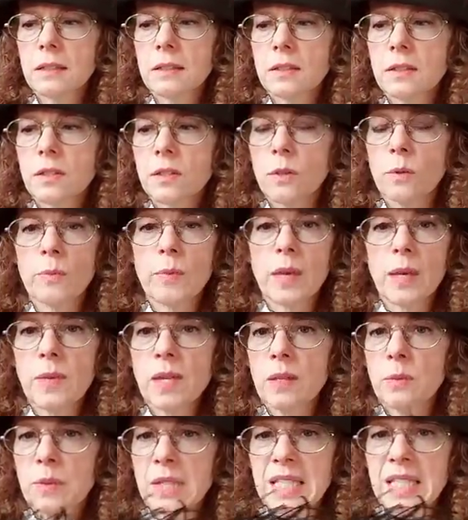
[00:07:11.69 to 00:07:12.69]
So
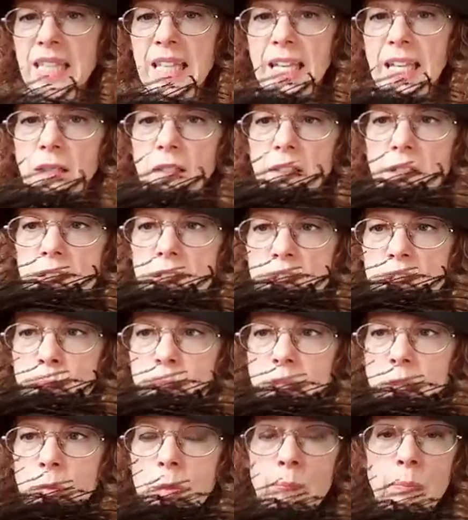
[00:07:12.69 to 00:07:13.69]
maybe it was later,
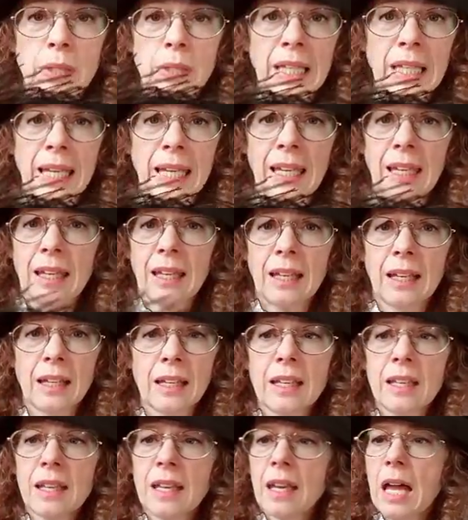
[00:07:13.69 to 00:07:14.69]
somebody was playing.
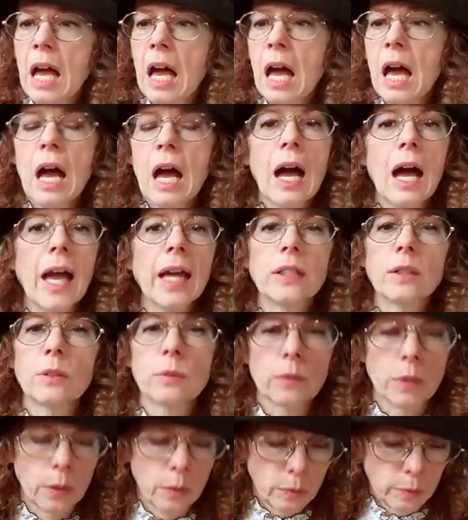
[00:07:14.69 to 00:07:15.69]
I don't
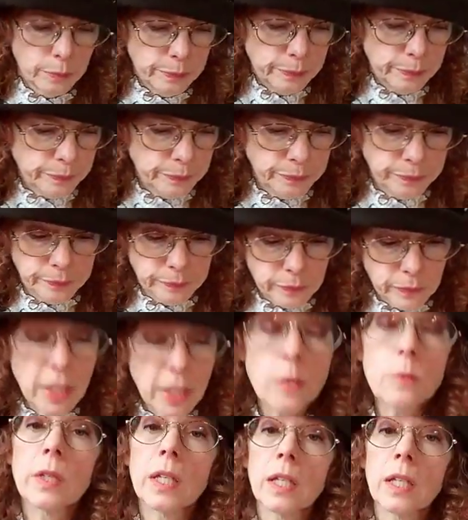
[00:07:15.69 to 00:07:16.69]
know.
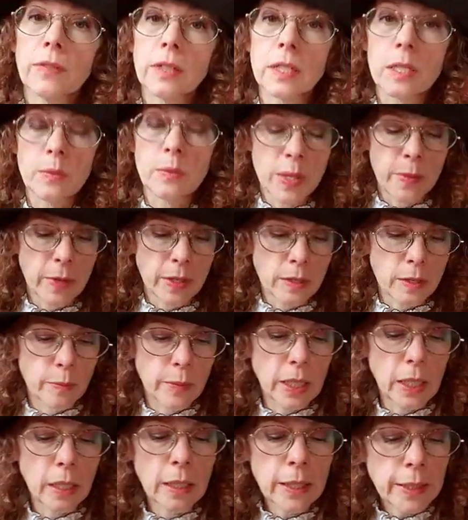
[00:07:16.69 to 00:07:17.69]
These were given to me by
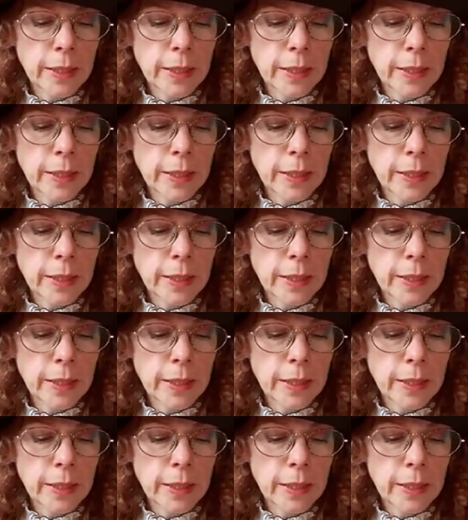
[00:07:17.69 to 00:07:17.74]
somebody.